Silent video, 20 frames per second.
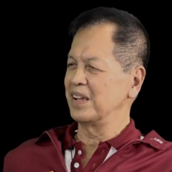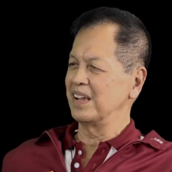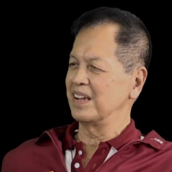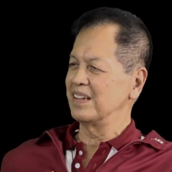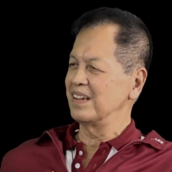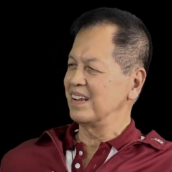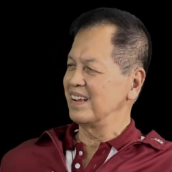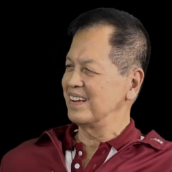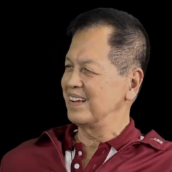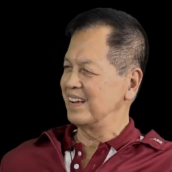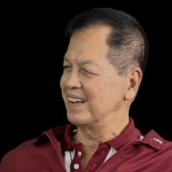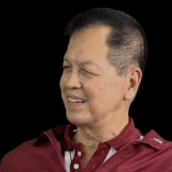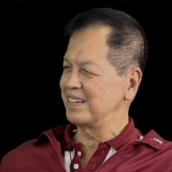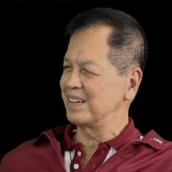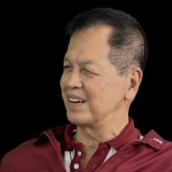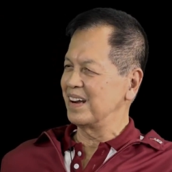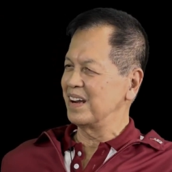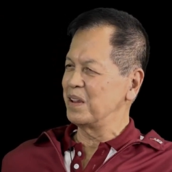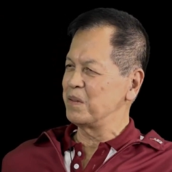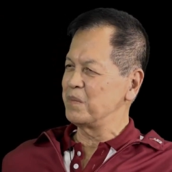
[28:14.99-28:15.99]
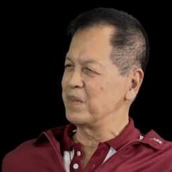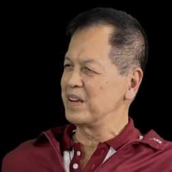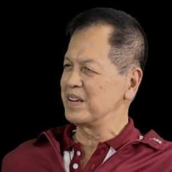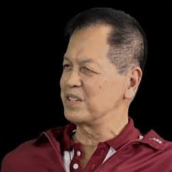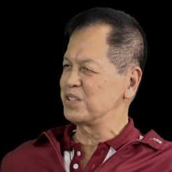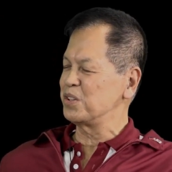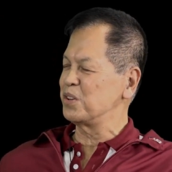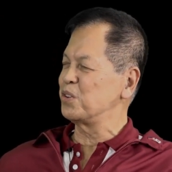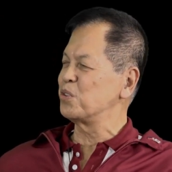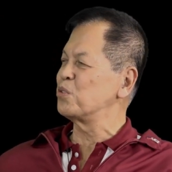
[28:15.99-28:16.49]
it really
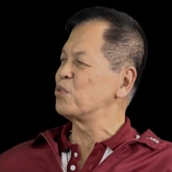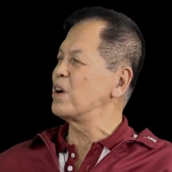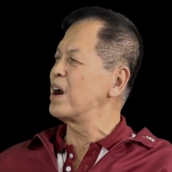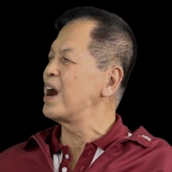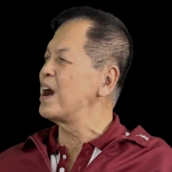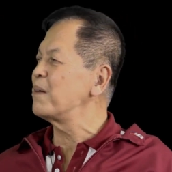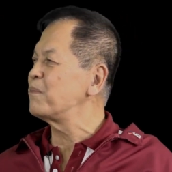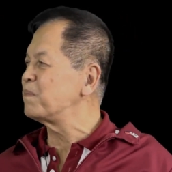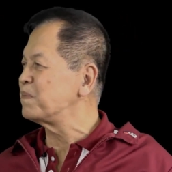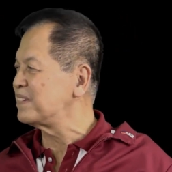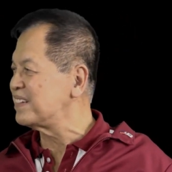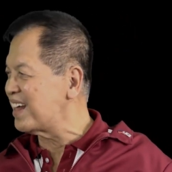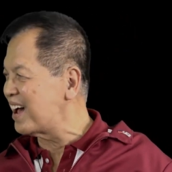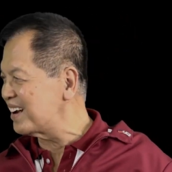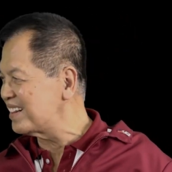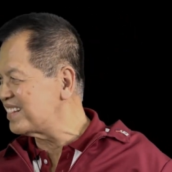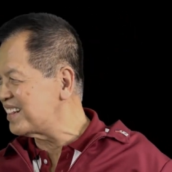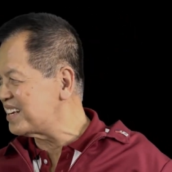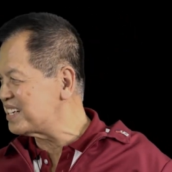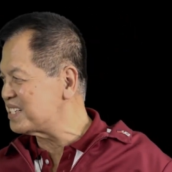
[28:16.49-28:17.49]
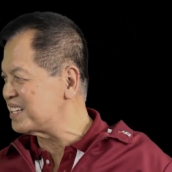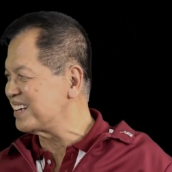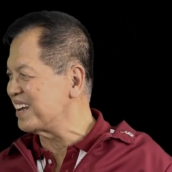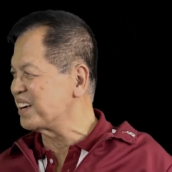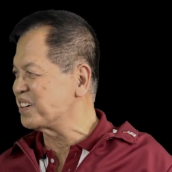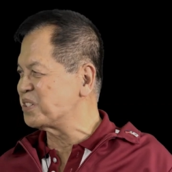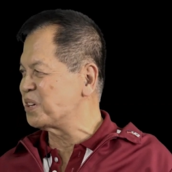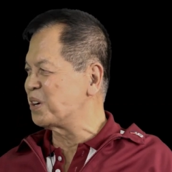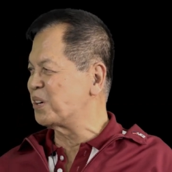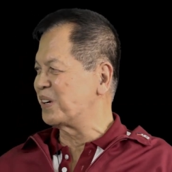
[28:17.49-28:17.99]
means you have that
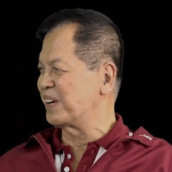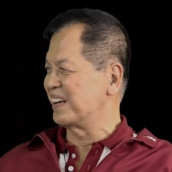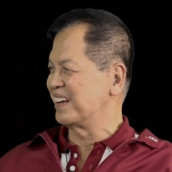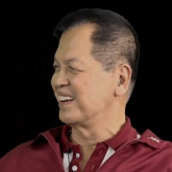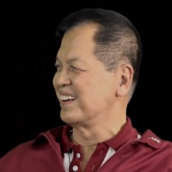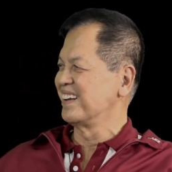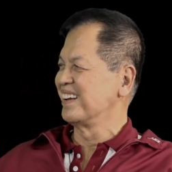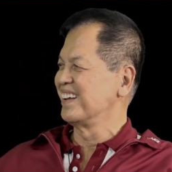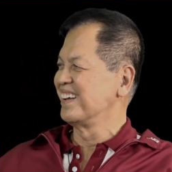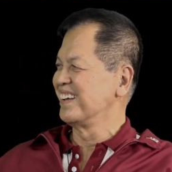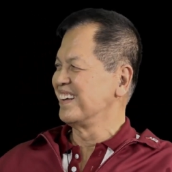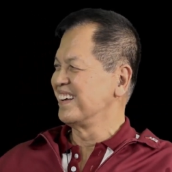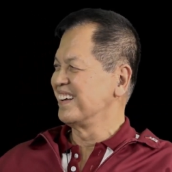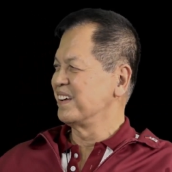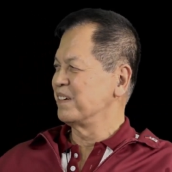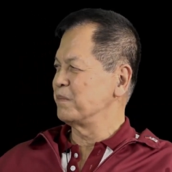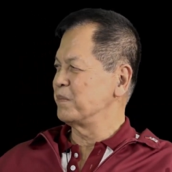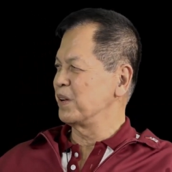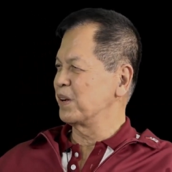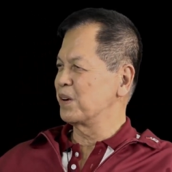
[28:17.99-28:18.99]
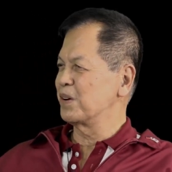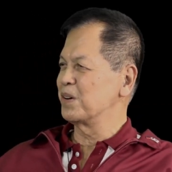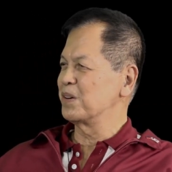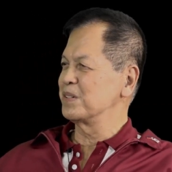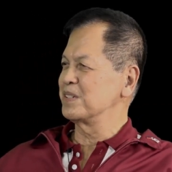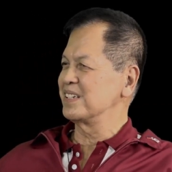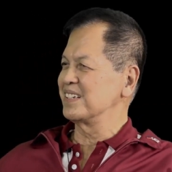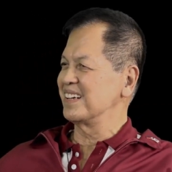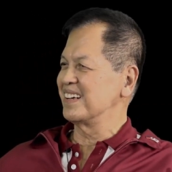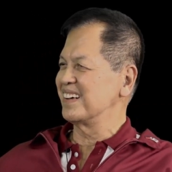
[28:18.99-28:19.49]
distinction,
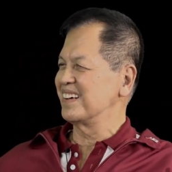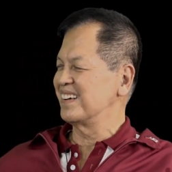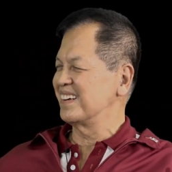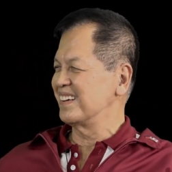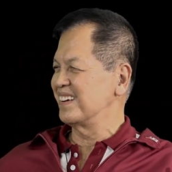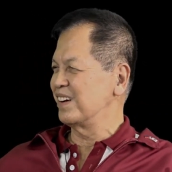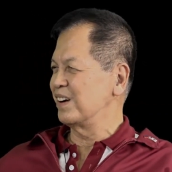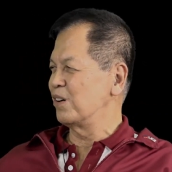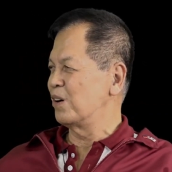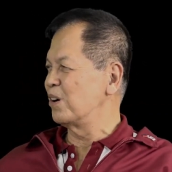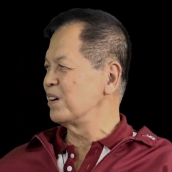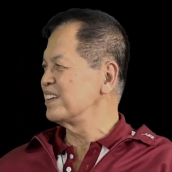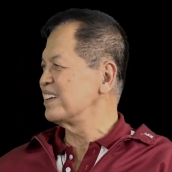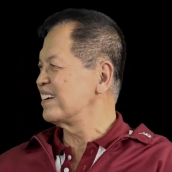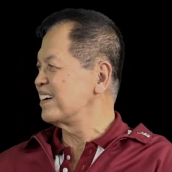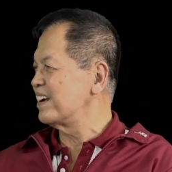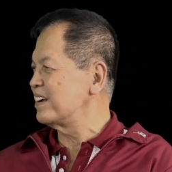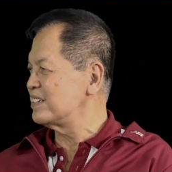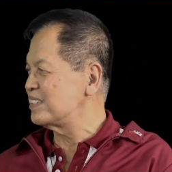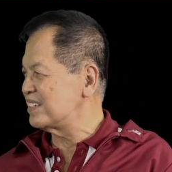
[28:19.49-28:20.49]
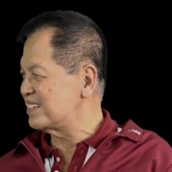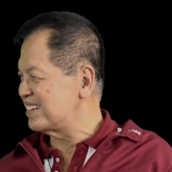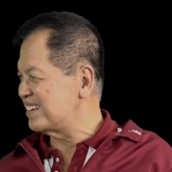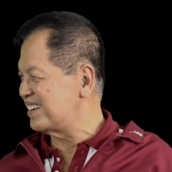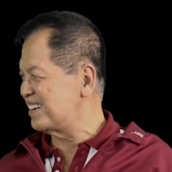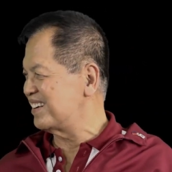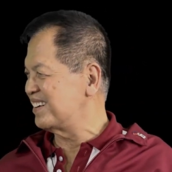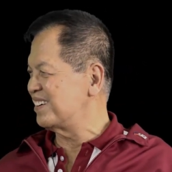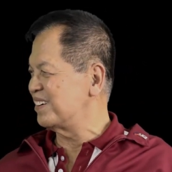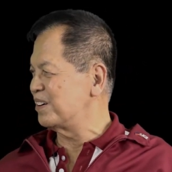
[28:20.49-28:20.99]
because all the rest
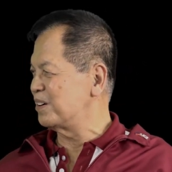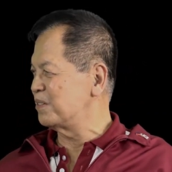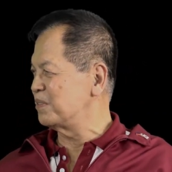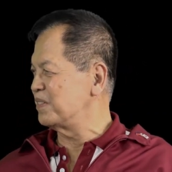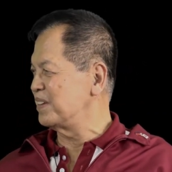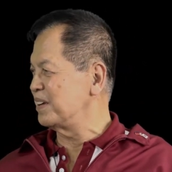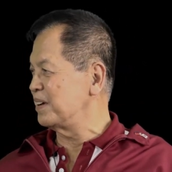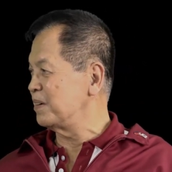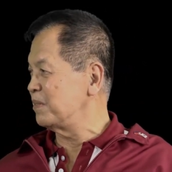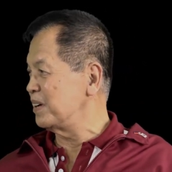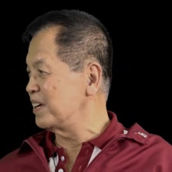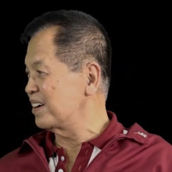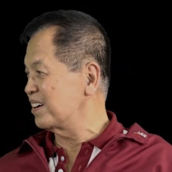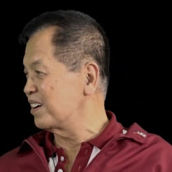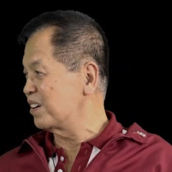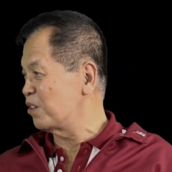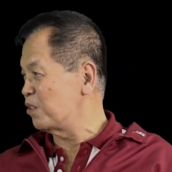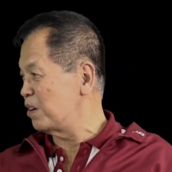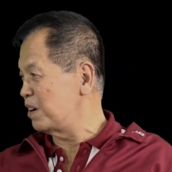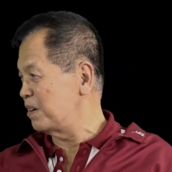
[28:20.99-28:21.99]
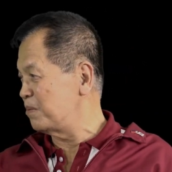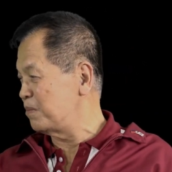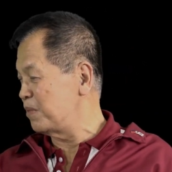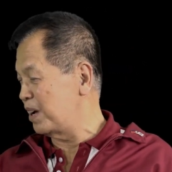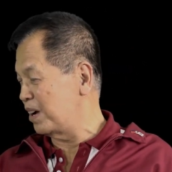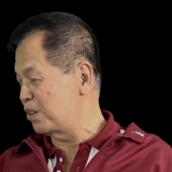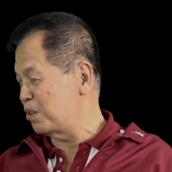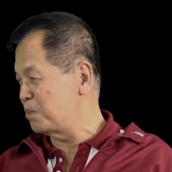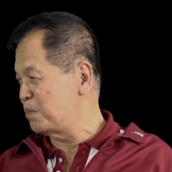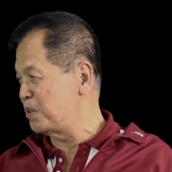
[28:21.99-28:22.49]
of the
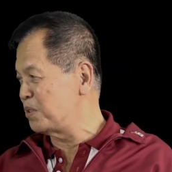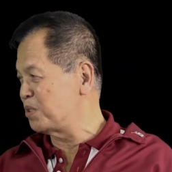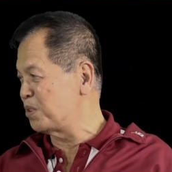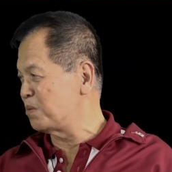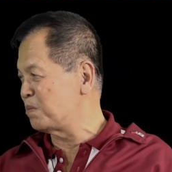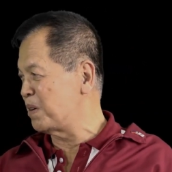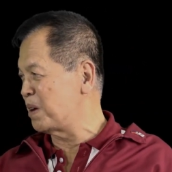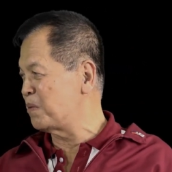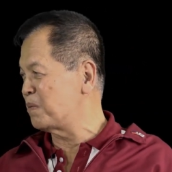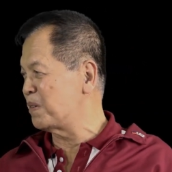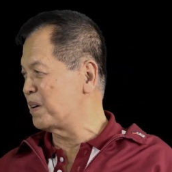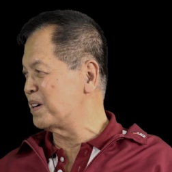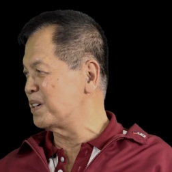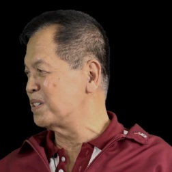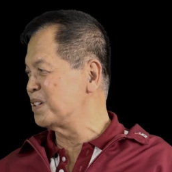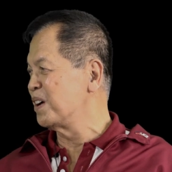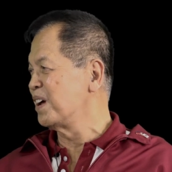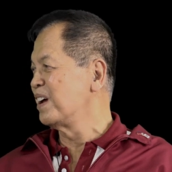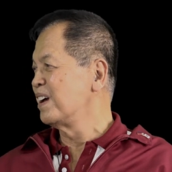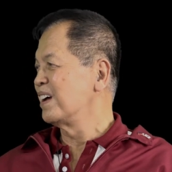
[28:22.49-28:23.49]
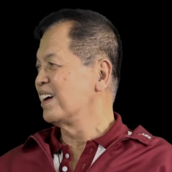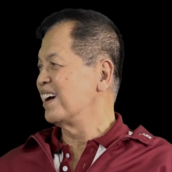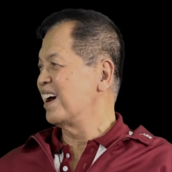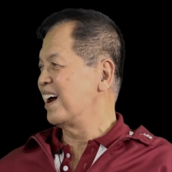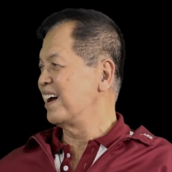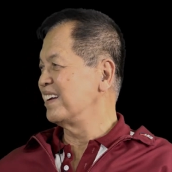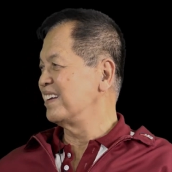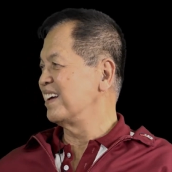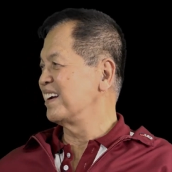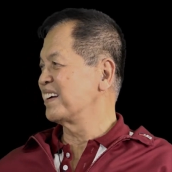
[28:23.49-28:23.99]
commission members
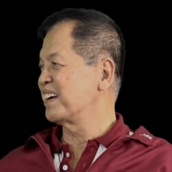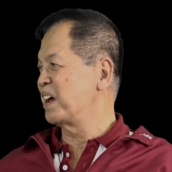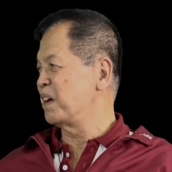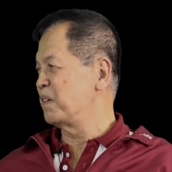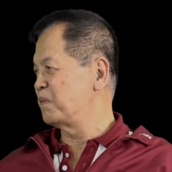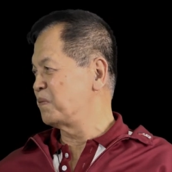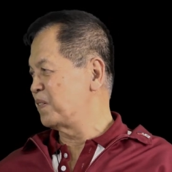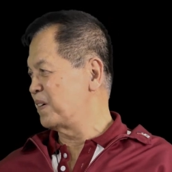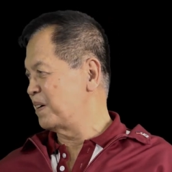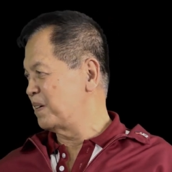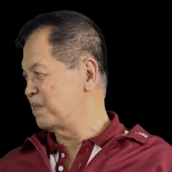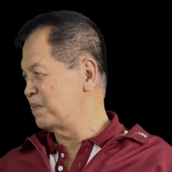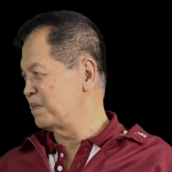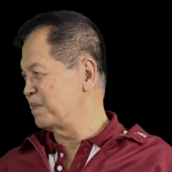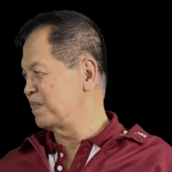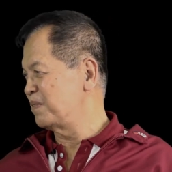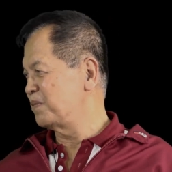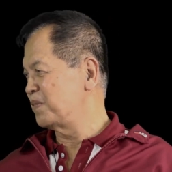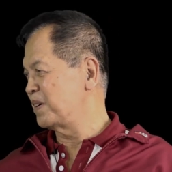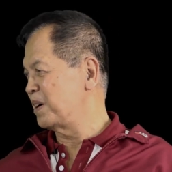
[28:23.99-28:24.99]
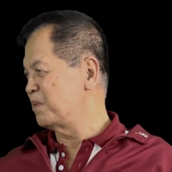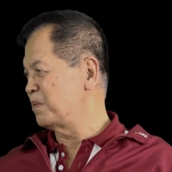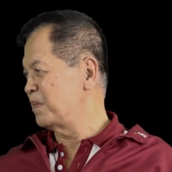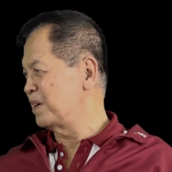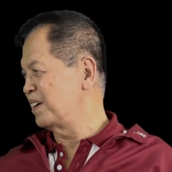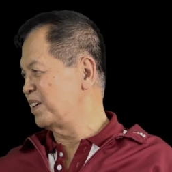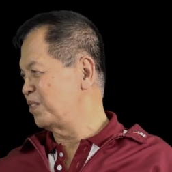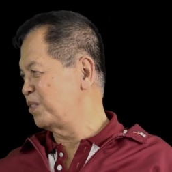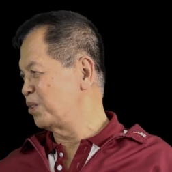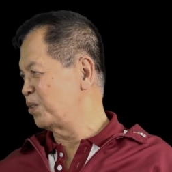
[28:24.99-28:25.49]
either came from
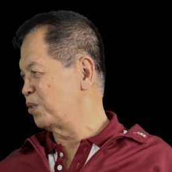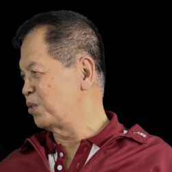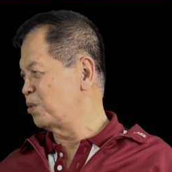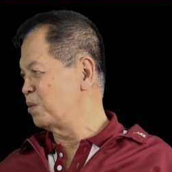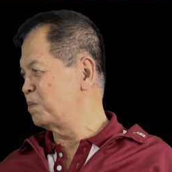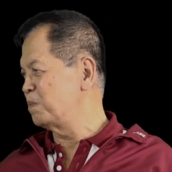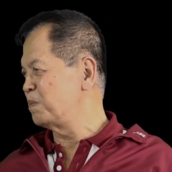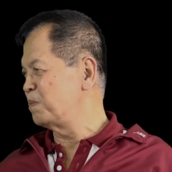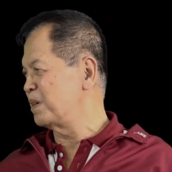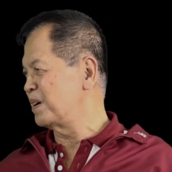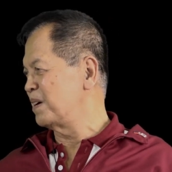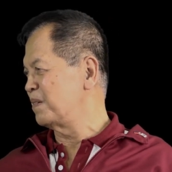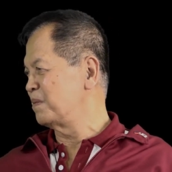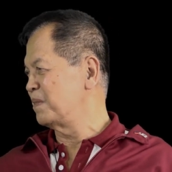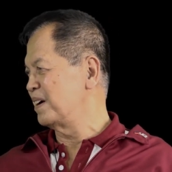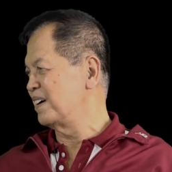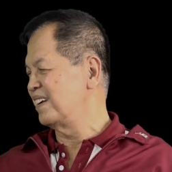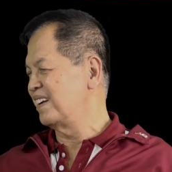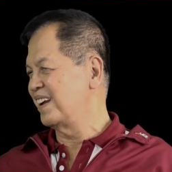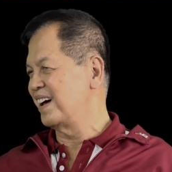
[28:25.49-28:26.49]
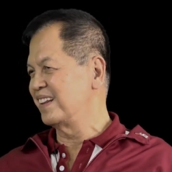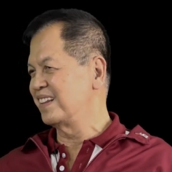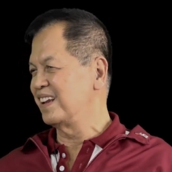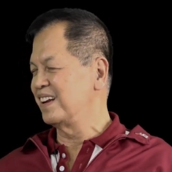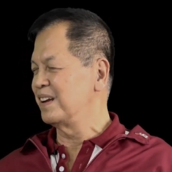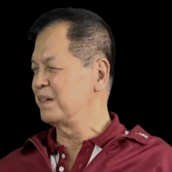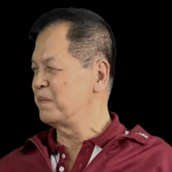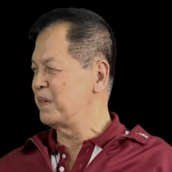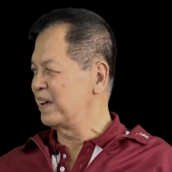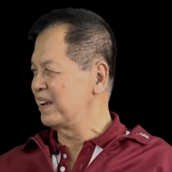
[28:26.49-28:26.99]
Europe, from
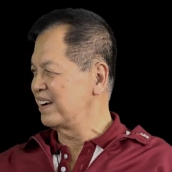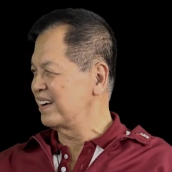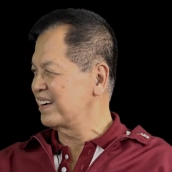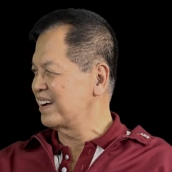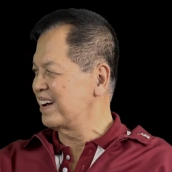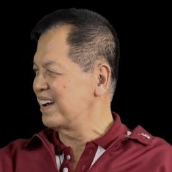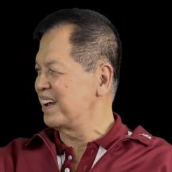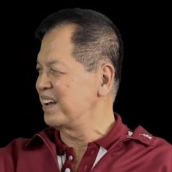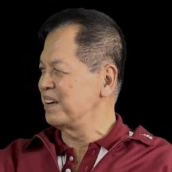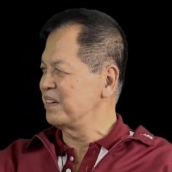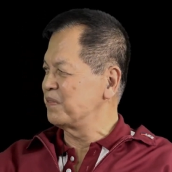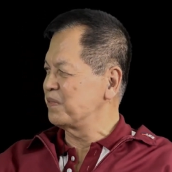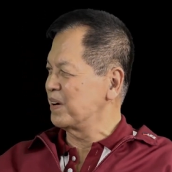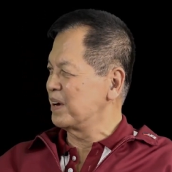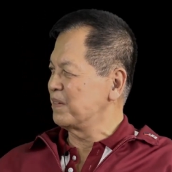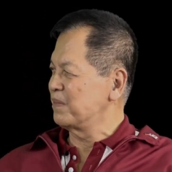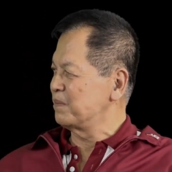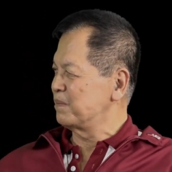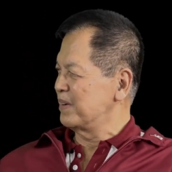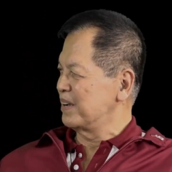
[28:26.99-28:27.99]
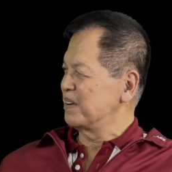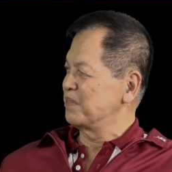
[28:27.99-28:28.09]
Latin America, and from